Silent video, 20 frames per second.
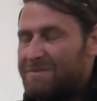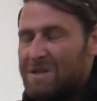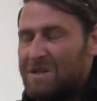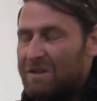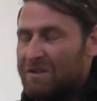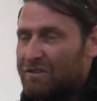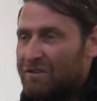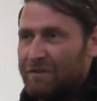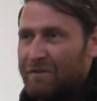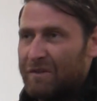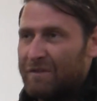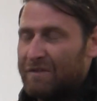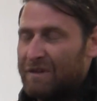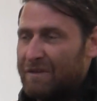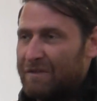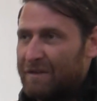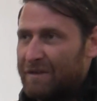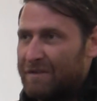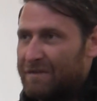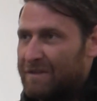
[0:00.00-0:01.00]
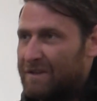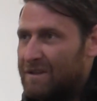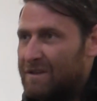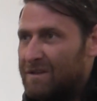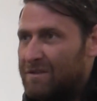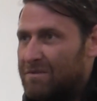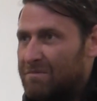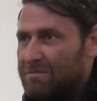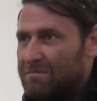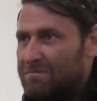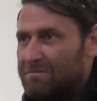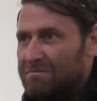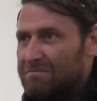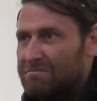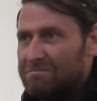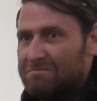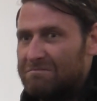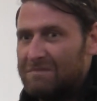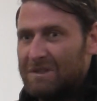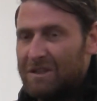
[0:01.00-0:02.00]
It's a 50-50
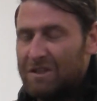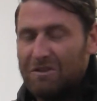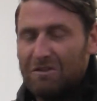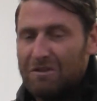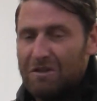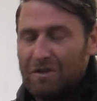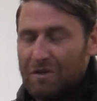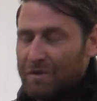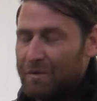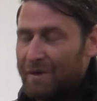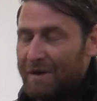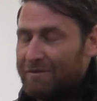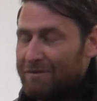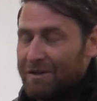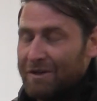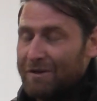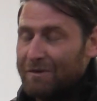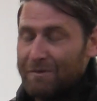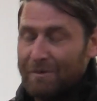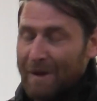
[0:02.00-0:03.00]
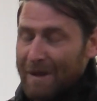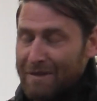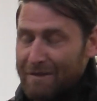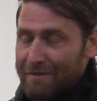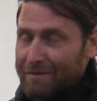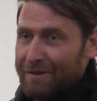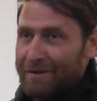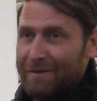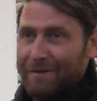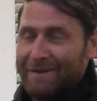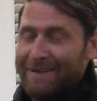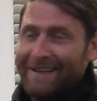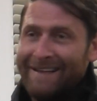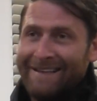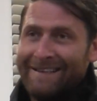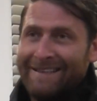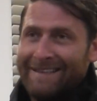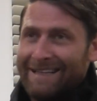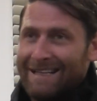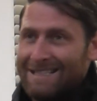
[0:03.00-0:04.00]
and whoever went through it.
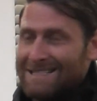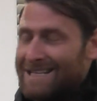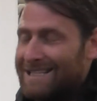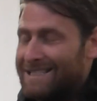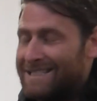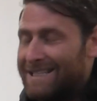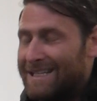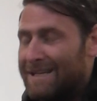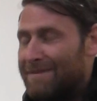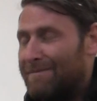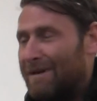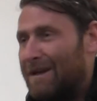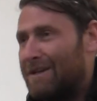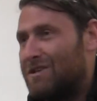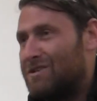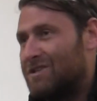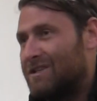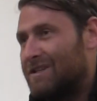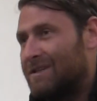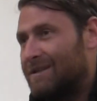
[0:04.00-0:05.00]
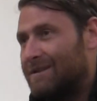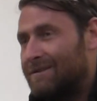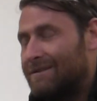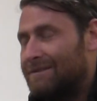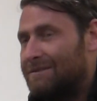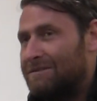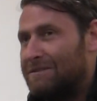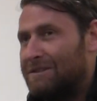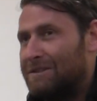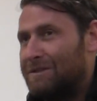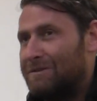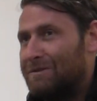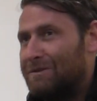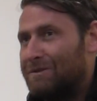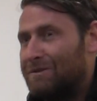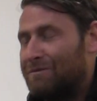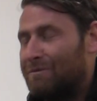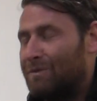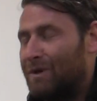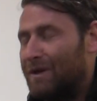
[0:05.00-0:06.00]
I said to their manager,
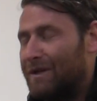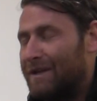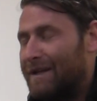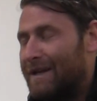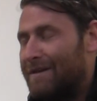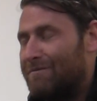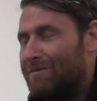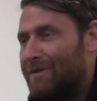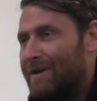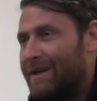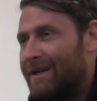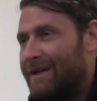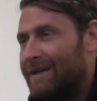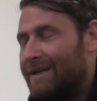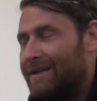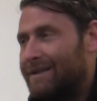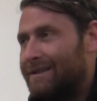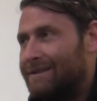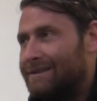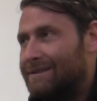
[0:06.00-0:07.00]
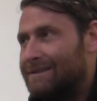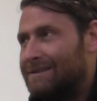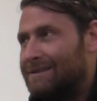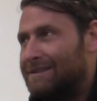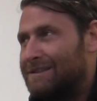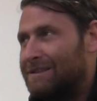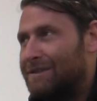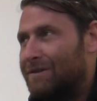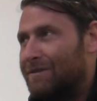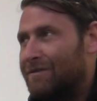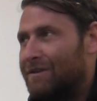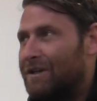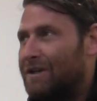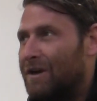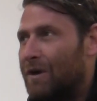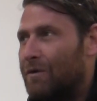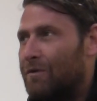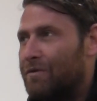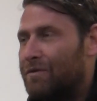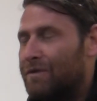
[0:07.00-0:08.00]
it's one of them where, if they
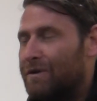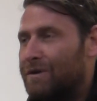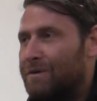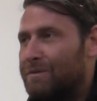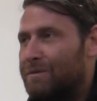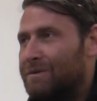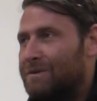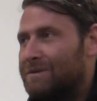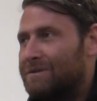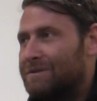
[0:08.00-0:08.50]
go through,